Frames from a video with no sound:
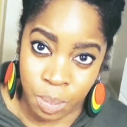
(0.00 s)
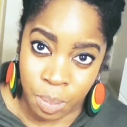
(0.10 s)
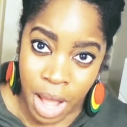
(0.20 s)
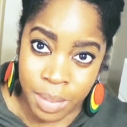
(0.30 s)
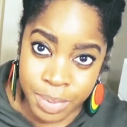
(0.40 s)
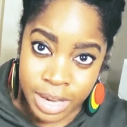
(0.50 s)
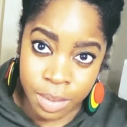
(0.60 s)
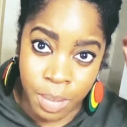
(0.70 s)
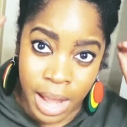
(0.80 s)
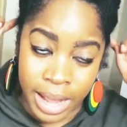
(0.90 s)
bobby
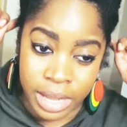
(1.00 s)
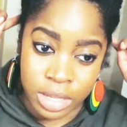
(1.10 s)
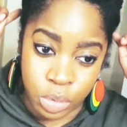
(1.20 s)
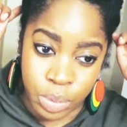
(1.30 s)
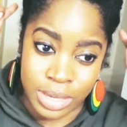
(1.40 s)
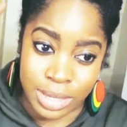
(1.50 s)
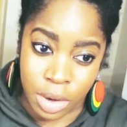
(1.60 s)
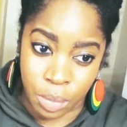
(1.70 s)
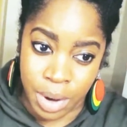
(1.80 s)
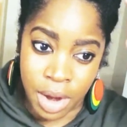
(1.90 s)
pinning my twist
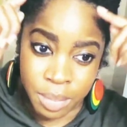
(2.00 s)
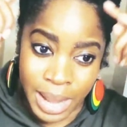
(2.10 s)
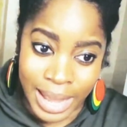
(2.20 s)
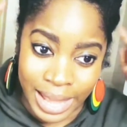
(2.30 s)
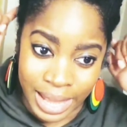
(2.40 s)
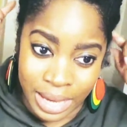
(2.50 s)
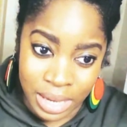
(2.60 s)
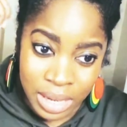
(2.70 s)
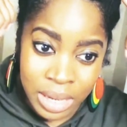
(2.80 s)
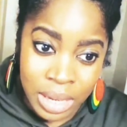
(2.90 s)
around my
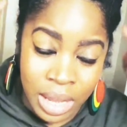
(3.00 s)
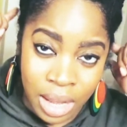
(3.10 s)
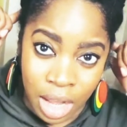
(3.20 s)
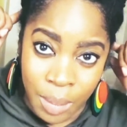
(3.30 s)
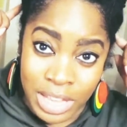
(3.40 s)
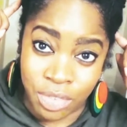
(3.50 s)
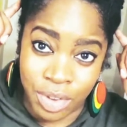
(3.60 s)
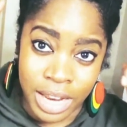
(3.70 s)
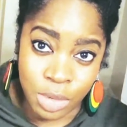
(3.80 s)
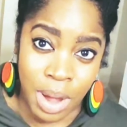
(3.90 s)
head as
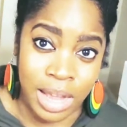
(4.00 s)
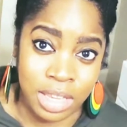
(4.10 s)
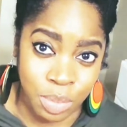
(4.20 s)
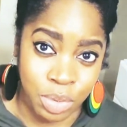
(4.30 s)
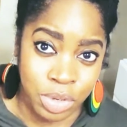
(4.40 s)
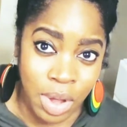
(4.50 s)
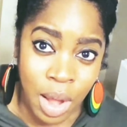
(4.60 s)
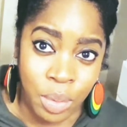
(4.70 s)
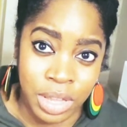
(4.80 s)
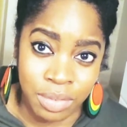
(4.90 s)
flat as possible, so
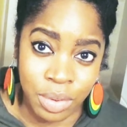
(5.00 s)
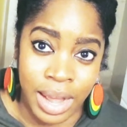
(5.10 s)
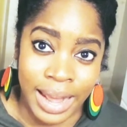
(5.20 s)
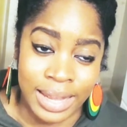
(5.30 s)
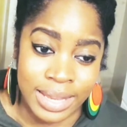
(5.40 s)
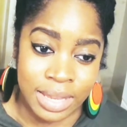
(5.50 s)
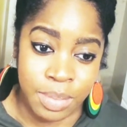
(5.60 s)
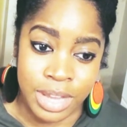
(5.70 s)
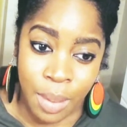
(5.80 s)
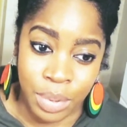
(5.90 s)
I will give you guys
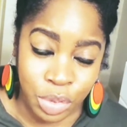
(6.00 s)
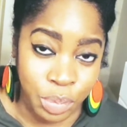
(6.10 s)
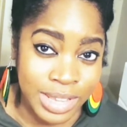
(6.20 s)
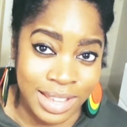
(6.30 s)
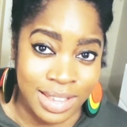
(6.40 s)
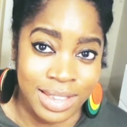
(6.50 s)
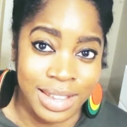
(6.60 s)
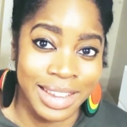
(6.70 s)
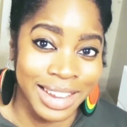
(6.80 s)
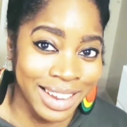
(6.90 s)
some type of
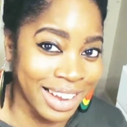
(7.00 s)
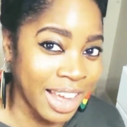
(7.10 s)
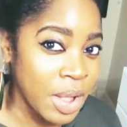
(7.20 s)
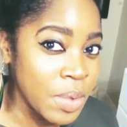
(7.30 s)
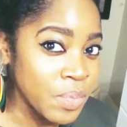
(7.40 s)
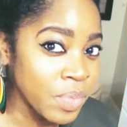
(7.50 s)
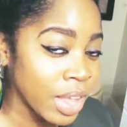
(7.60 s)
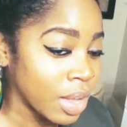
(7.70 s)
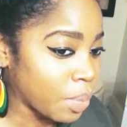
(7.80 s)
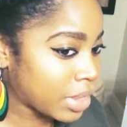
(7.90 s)
360.
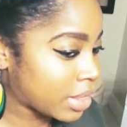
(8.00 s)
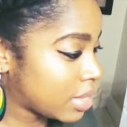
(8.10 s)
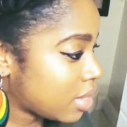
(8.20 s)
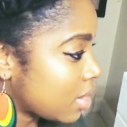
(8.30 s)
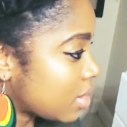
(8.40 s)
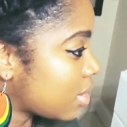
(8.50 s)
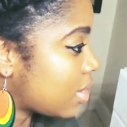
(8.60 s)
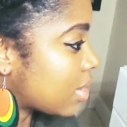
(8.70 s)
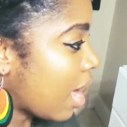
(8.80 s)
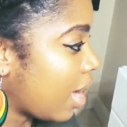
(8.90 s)
But this is the
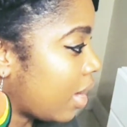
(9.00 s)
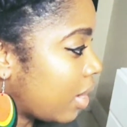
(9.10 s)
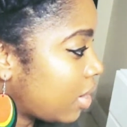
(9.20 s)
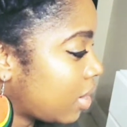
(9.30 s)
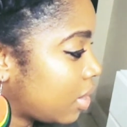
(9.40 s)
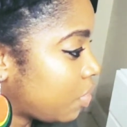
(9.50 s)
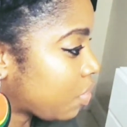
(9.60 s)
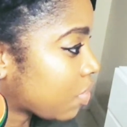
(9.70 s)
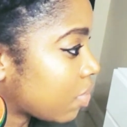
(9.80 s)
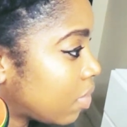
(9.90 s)
side,
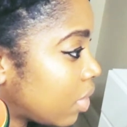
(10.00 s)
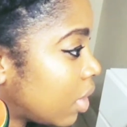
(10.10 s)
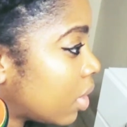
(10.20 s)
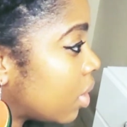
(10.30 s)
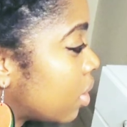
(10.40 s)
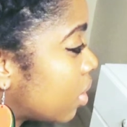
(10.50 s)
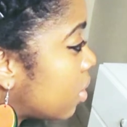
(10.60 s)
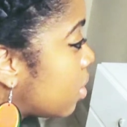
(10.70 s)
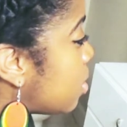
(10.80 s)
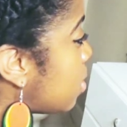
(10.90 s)
this